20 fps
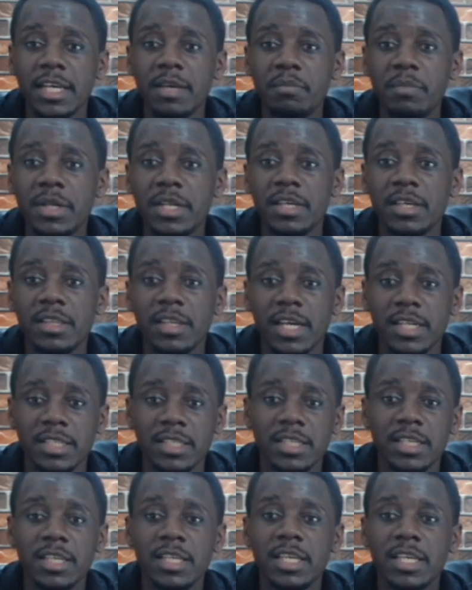meaning
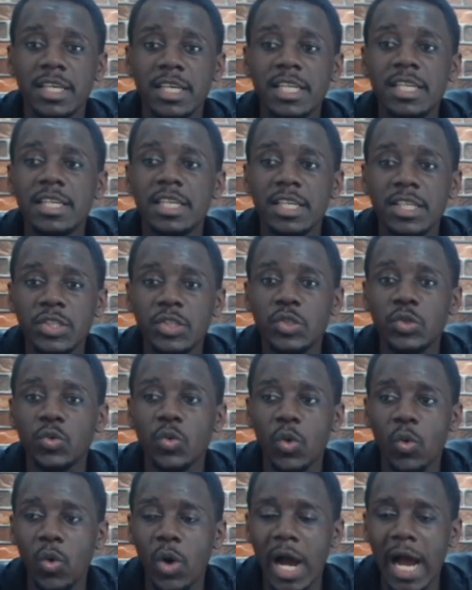that he needs
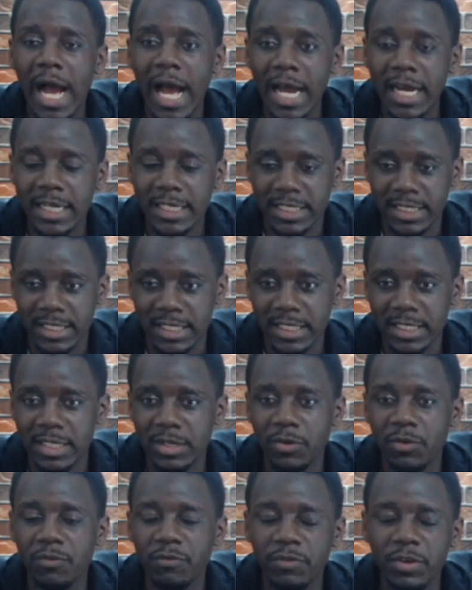to act
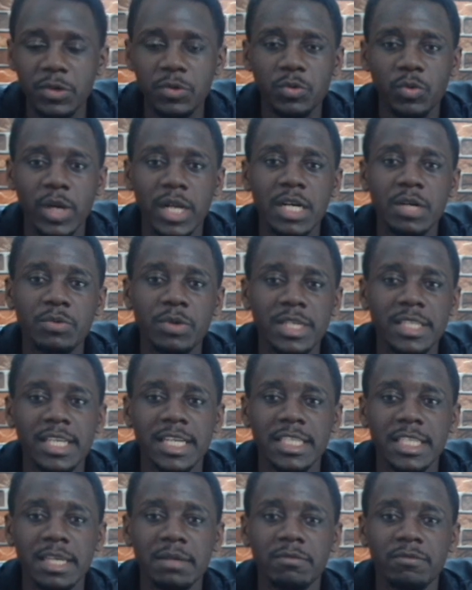very well, read
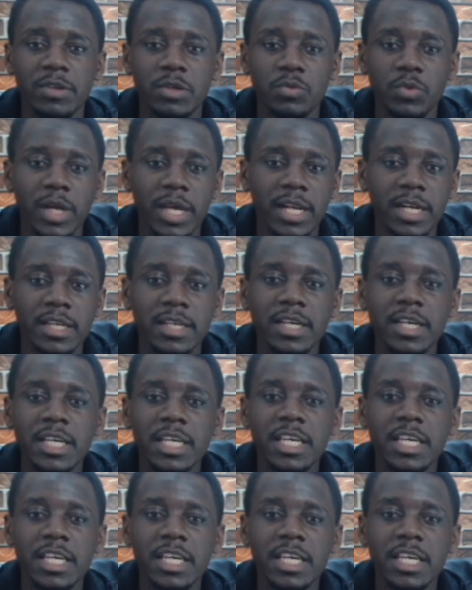that game very well.